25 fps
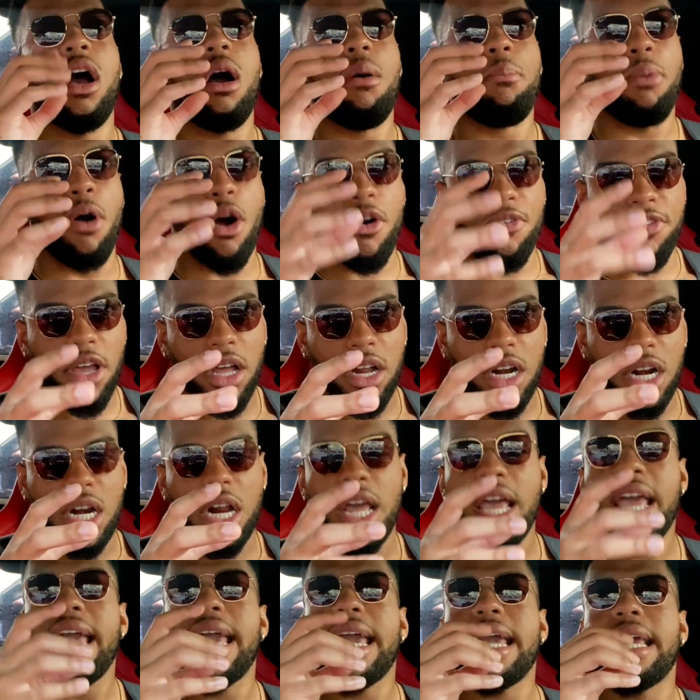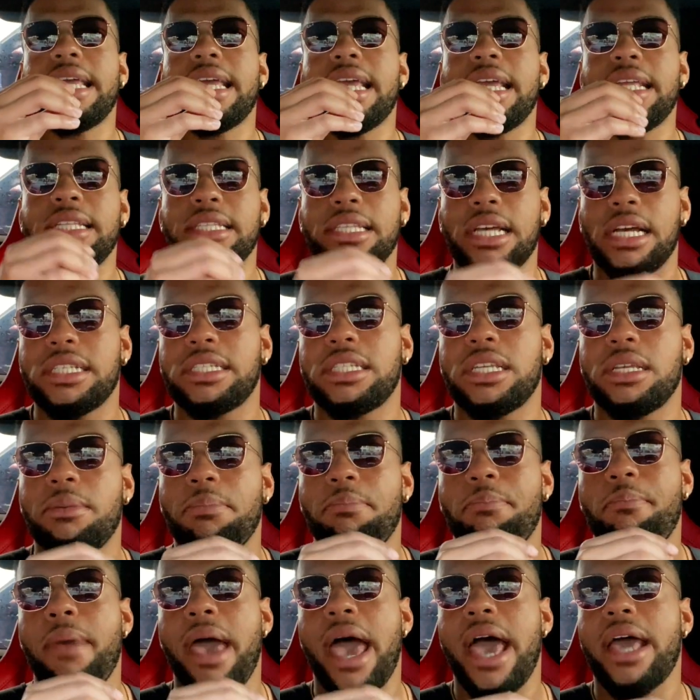Both of y'all, it doesn't
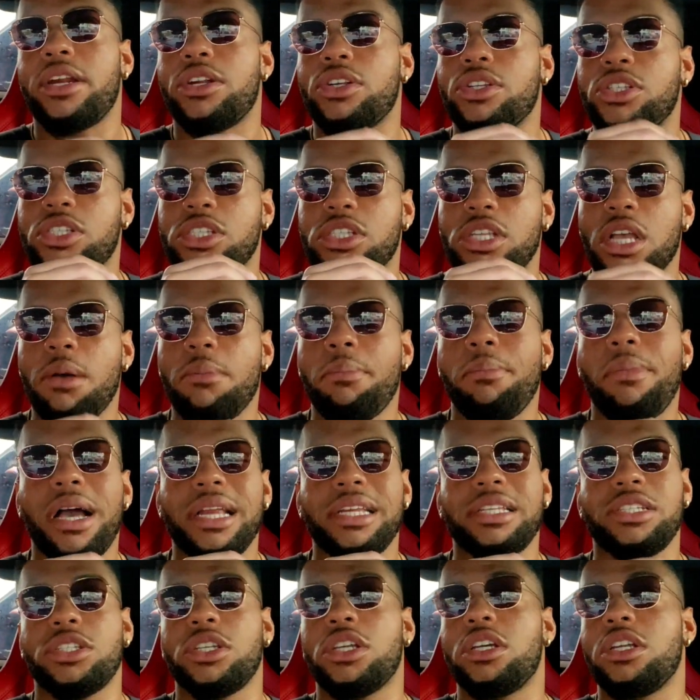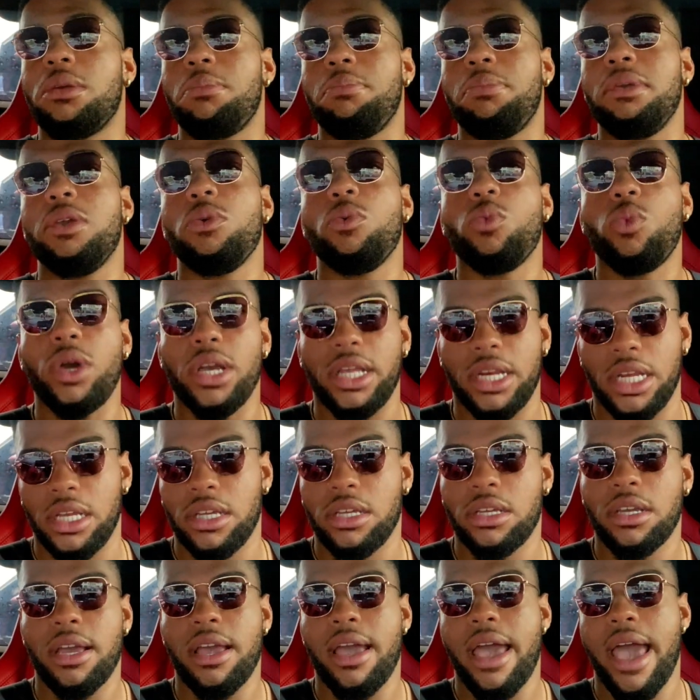matter. Somebody's going to be
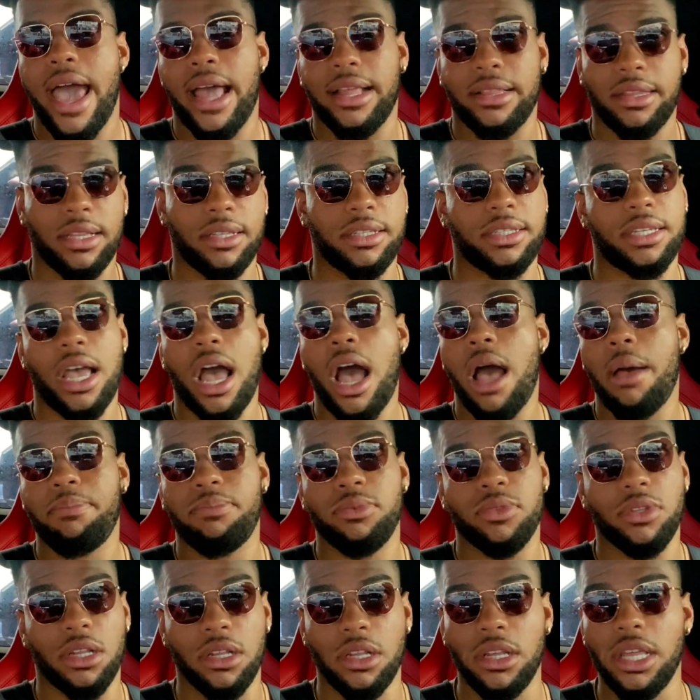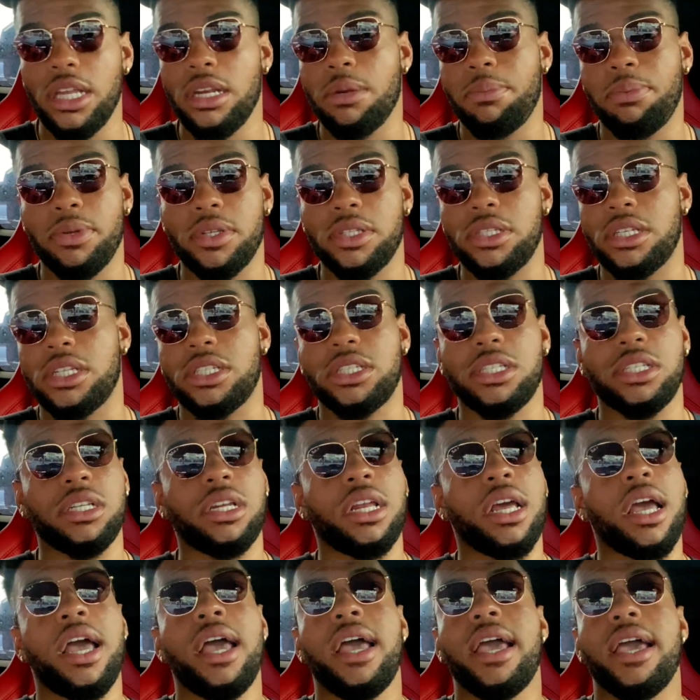winning at the top, the leader position,
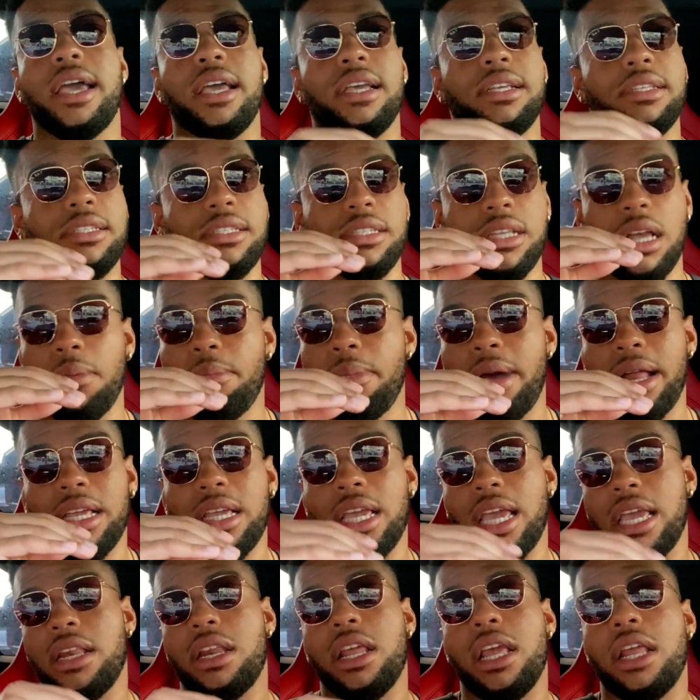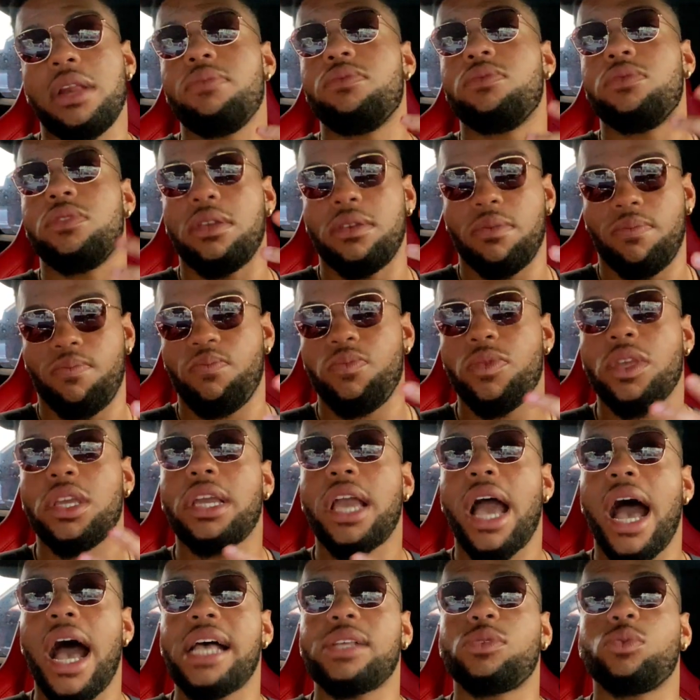and somebody, and
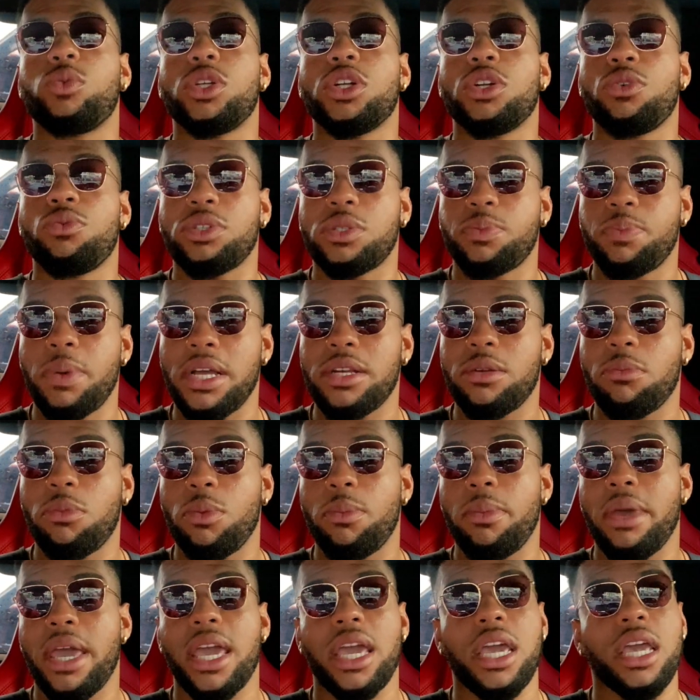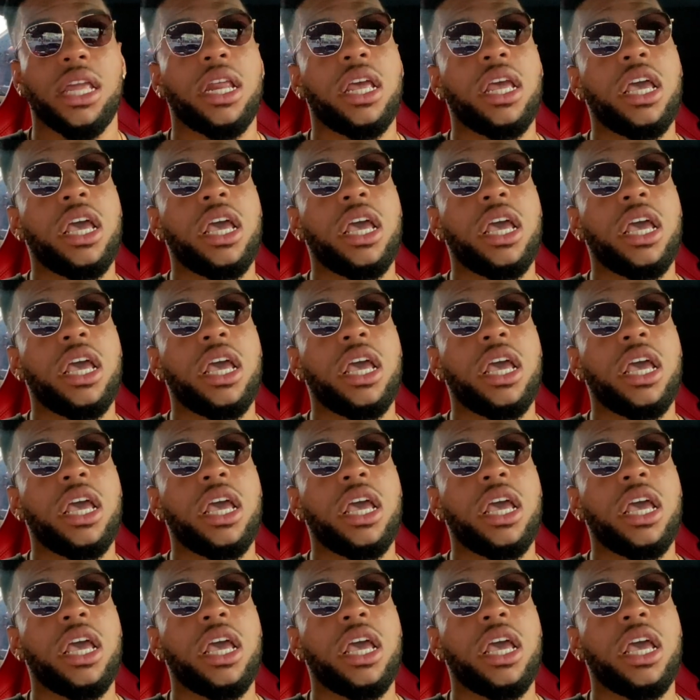guys, when you're a respectable man,